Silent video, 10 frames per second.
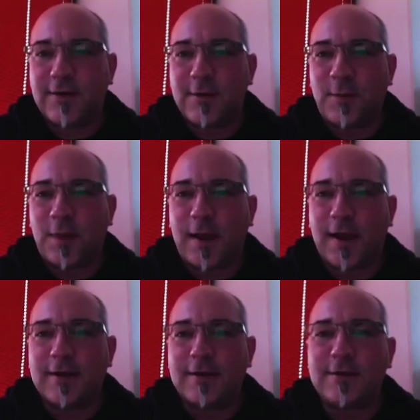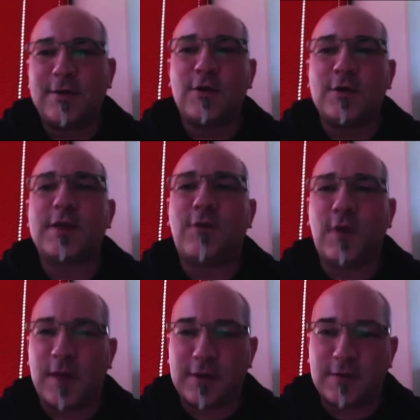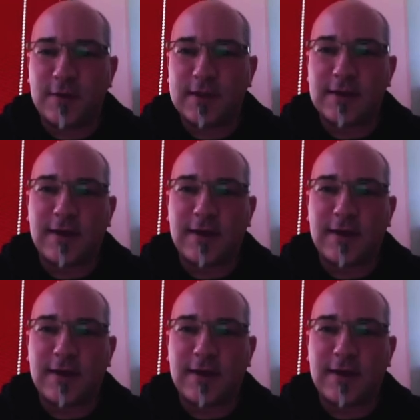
and you use it for metrics,